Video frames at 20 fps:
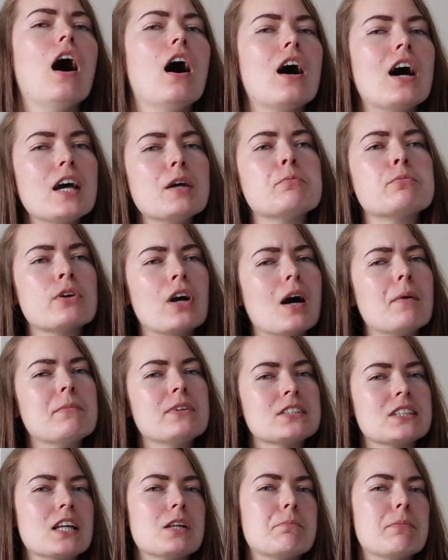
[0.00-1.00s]
I
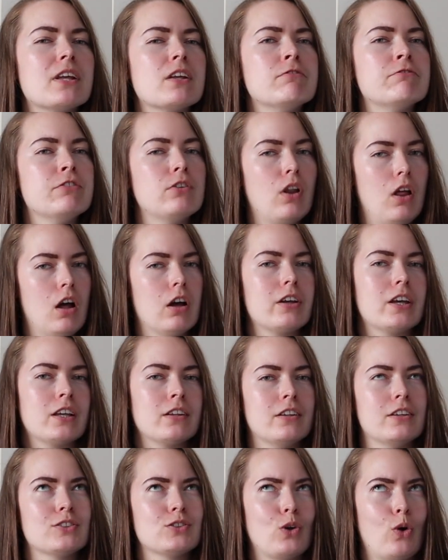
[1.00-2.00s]
promised I'd be
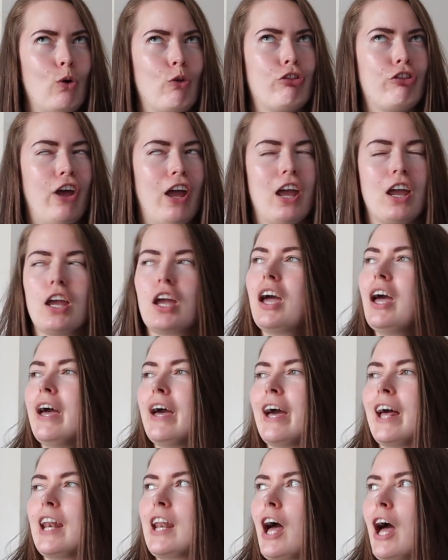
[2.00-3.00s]
vlogging this whole thing
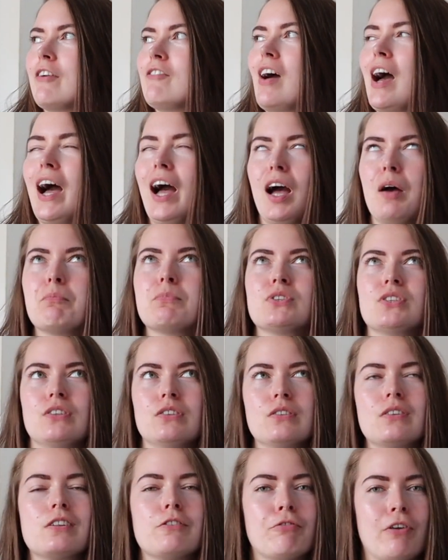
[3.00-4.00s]
and I've
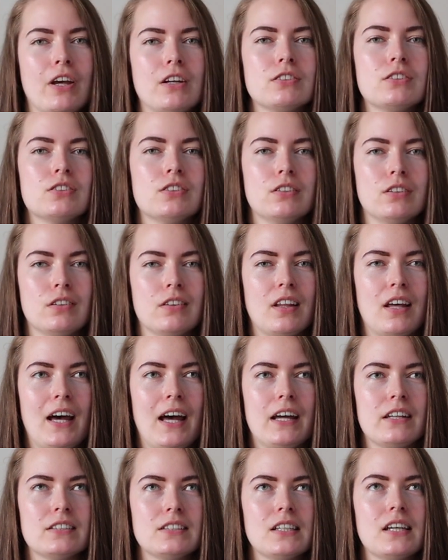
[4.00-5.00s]
absolutely failed to do
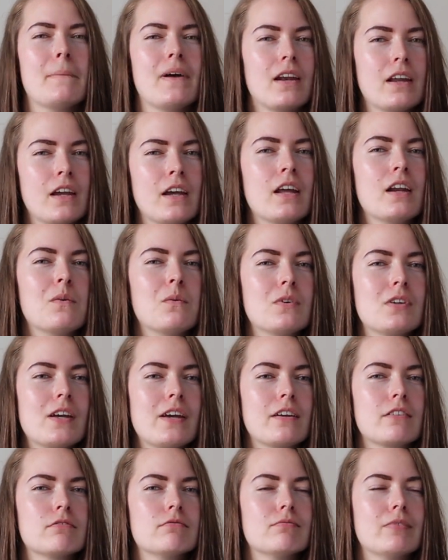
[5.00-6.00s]
that. And I kind of want
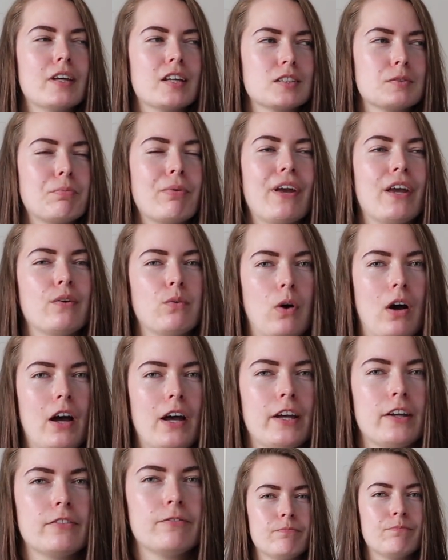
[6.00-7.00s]
to explain
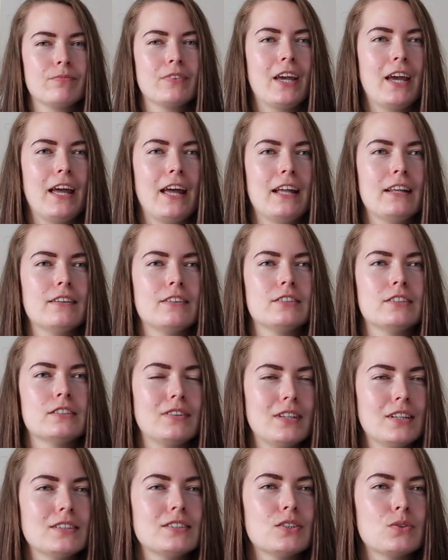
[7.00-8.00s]
why. And
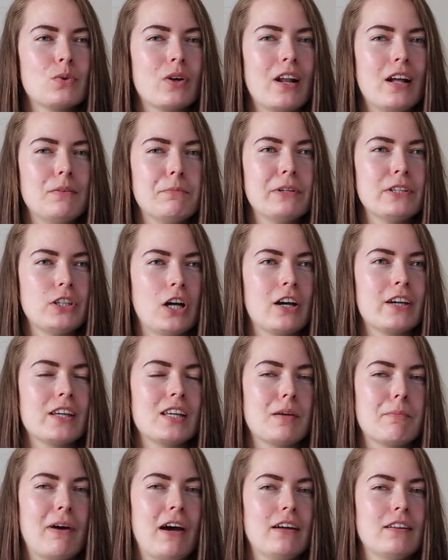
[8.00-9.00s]
this is what I'll be
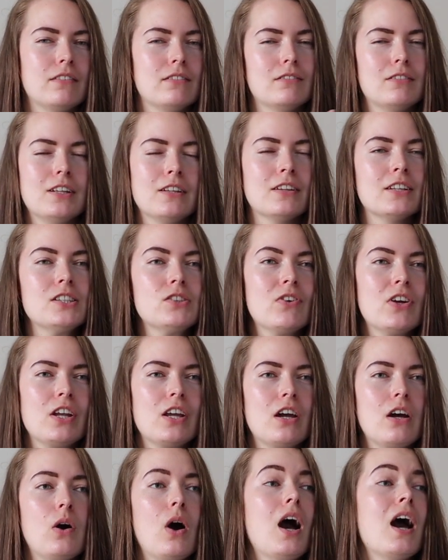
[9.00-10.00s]
talking about in this
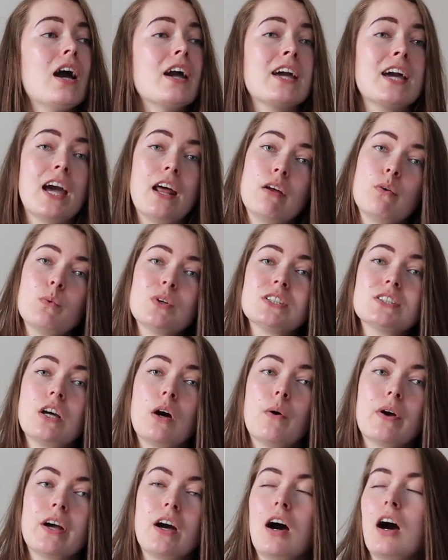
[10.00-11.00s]
video, kind of what's
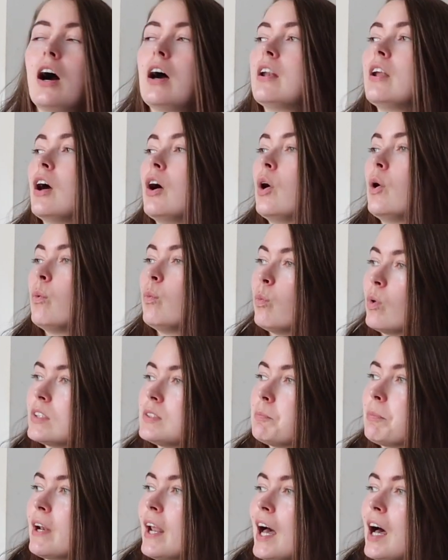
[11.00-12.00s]
going on,
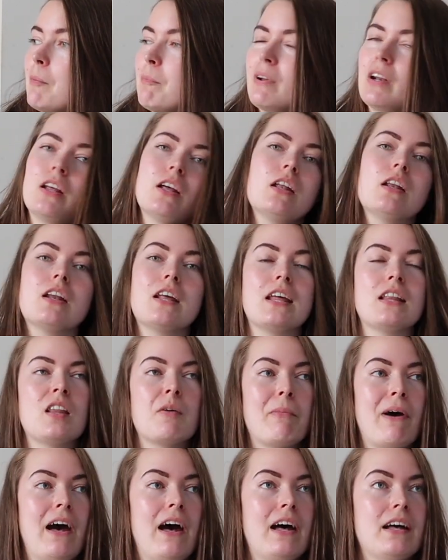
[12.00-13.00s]
what's been happening in the
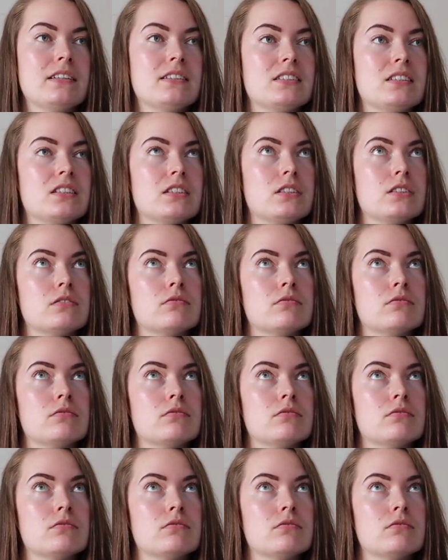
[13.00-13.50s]
past